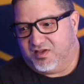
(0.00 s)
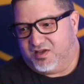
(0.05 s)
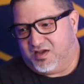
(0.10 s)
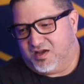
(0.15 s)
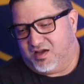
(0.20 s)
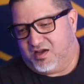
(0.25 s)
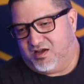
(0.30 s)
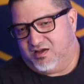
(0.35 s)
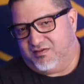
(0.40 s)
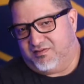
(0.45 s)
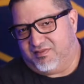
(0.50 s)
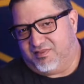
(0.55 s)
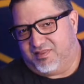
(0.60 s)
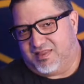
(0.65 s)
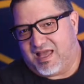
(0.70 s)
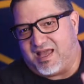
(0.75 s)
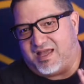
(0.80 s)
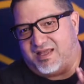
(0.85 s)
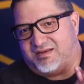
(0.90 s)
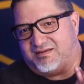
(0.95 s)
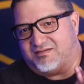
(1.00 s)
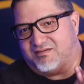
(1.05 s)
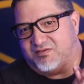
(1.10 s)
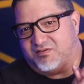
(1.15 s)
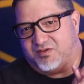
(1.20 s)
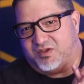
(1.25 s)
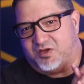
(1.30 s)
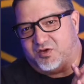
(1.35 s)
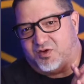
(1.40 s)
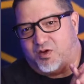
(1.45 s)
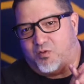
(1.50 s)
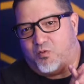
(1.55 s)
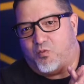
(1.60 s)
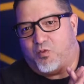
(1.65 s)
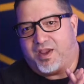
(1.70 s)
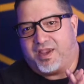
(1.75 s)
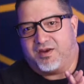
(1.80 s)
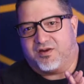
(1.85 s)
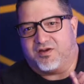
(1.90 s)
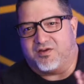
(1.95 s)
that a
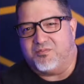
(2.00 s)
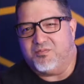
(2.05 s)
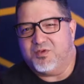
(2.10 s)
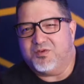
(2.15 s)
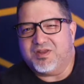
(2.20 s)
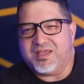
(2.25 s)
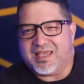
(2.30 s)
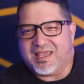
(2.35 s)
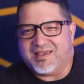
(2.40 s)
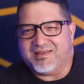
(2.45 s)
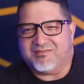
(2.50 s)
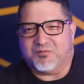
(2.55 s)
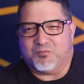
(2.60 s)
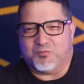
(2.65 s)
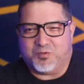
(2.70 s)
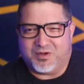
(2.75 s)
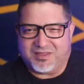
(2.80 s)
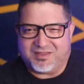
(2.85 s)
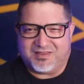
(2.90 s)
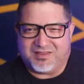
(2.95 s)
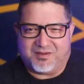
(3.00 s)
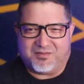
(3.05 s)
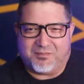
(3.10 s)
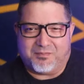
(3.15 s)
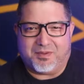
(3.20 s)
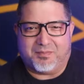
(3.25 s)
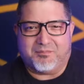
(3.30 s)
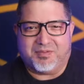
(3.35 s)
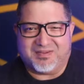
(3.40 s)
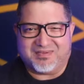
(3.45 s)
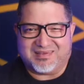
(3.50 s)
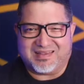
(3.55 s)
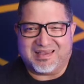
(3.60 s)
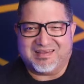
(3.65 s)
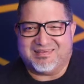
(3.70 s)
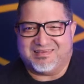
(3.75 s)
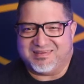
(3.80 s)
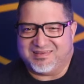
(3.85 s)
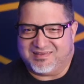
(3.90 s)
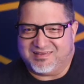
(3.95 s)
way to communicate with them
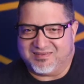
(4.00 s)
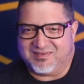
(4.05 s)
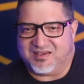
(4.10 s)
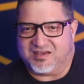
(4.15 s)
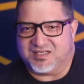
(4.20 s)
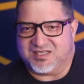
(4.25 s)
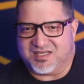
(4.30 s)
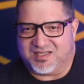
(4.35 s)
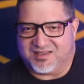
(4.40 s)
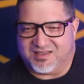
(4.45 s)
besides the discussion.